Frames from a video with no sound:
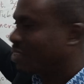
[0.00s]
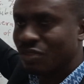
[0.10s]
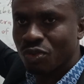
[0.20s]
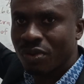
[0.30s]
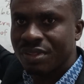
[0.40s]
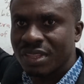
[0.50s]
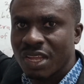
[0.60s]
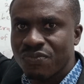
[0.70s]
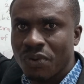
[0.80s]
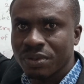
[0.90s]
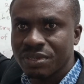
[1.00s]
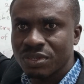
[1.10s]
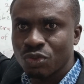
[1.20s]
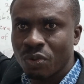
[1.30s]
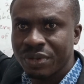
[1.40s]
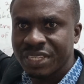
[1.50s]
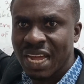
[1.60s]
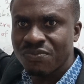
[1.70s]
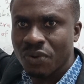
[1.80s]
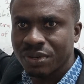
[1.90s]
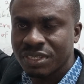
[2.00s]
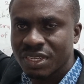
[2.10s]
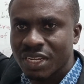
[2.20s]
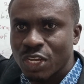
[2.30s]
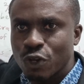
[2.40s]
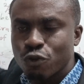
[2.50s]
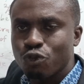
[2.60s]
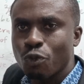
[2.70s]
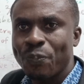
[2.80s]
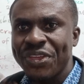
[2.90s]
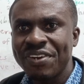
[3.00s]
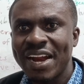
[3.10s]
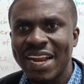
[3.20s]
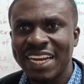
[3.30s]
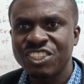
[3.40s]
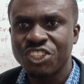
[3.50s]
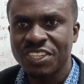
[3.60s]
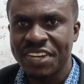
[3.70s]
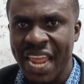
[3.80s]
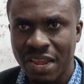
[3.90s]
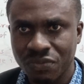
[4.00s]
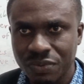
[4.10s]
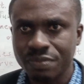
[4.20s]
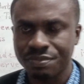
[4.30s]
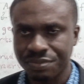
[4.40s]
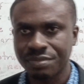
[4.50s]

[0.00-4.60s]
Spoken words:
so the fourth. So who is that fourth? Superior laryngeal nerve.